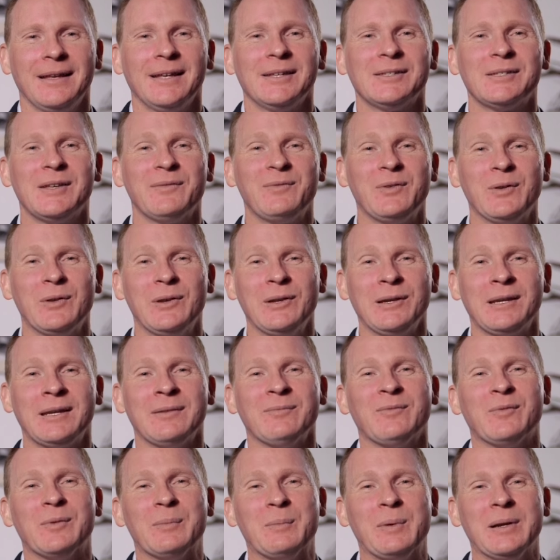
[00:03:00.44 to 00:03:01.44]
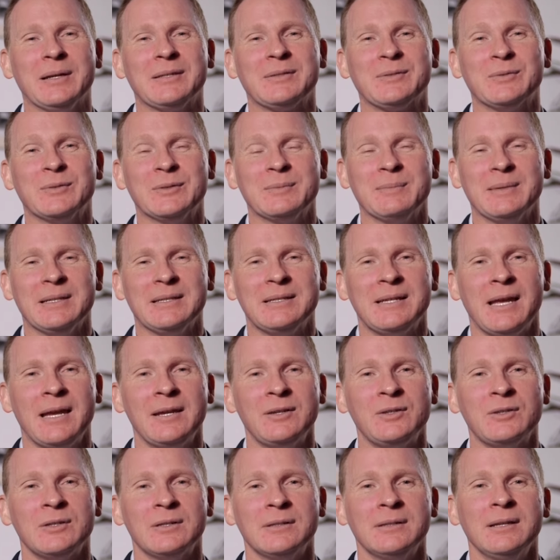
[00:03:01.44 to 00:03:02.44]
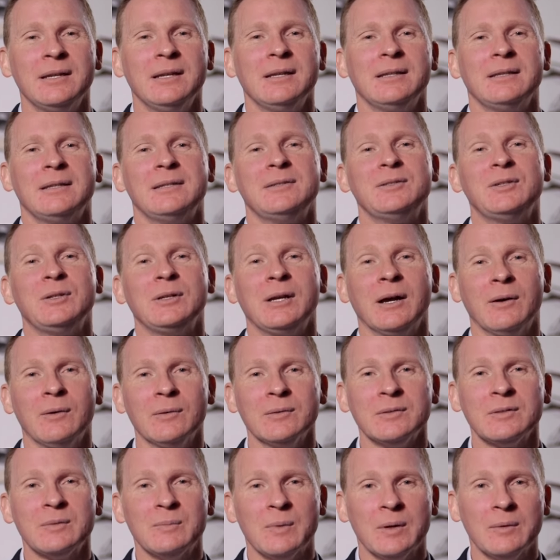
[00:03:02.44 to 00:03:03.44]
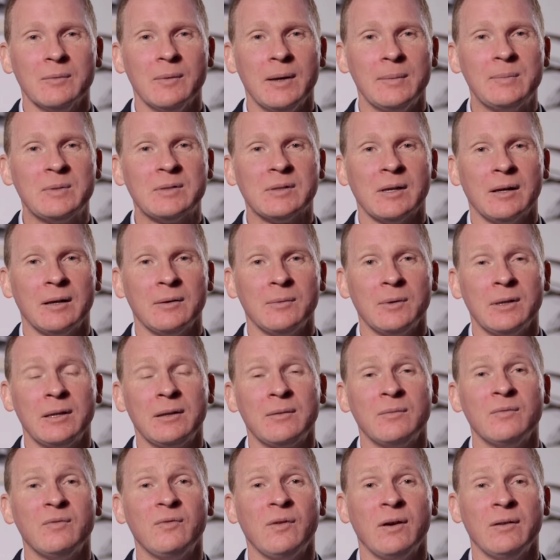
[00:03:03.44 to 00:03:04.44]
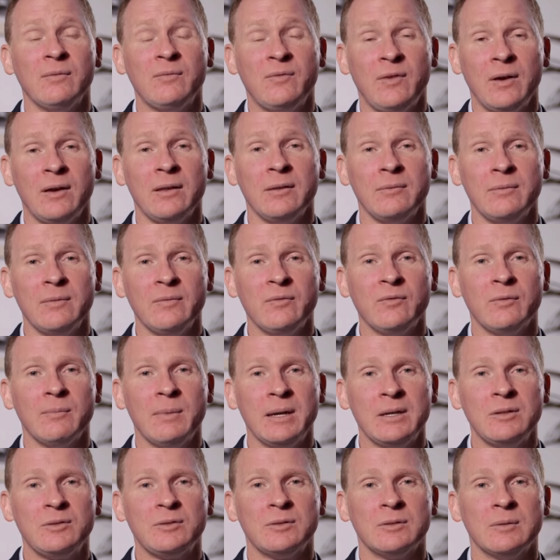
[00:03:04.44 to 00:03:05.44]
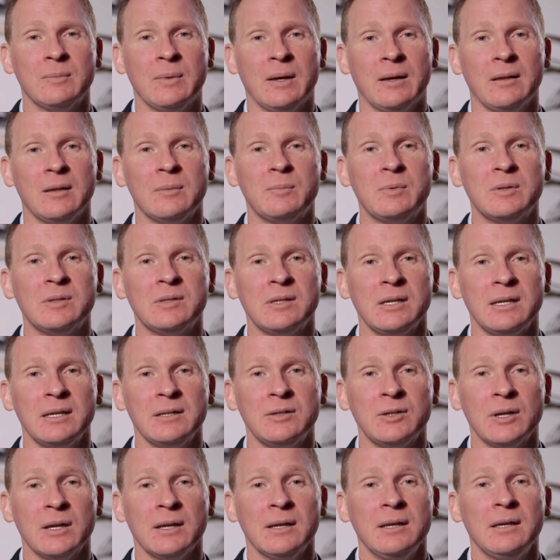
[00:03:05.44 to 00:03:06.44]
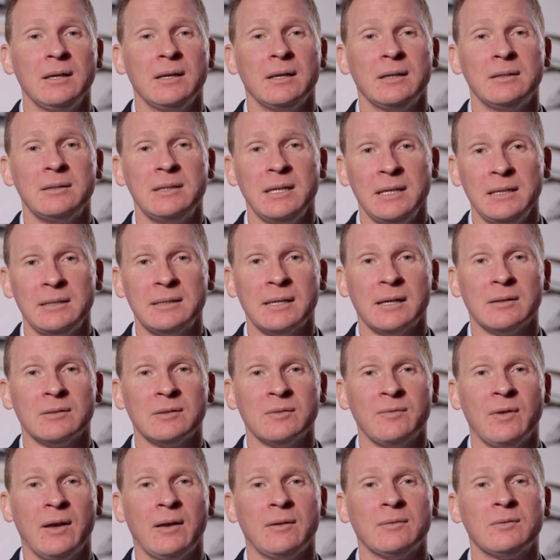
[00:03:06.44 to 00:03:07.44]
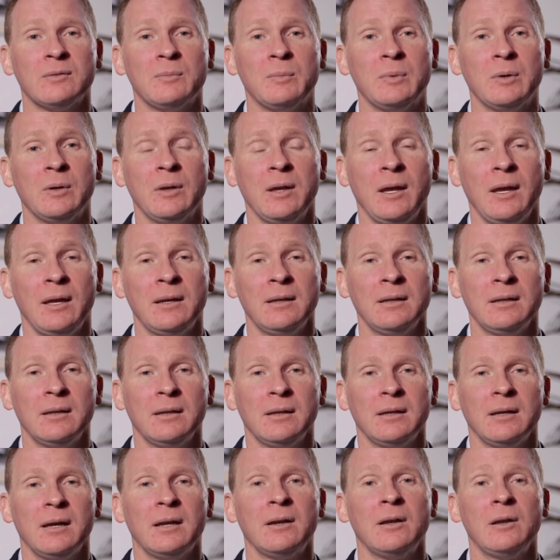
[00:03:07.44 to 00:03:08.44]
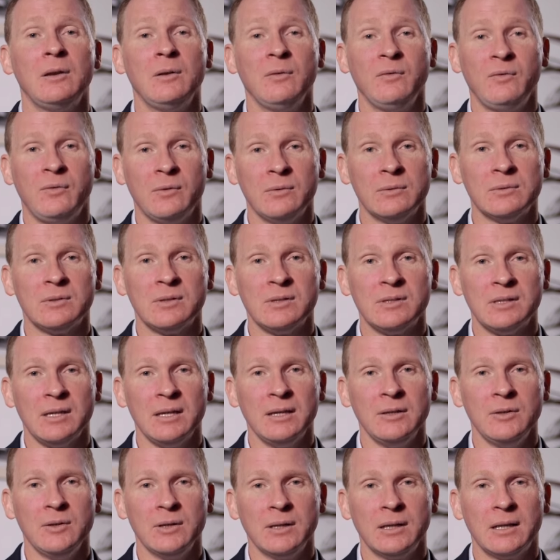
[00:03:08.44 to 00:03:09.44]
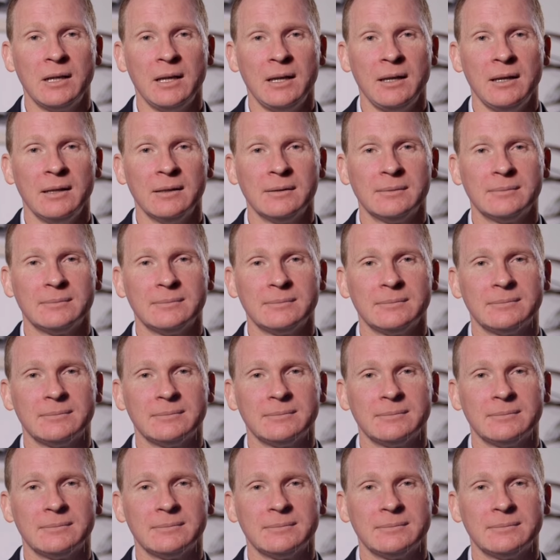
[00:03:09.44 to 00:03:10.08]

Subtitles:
So if you're looking for a breast augmentation, then do go onto my website where you can find further information about the procedure and details of how to book in. And I look forward to seeing you in clinic.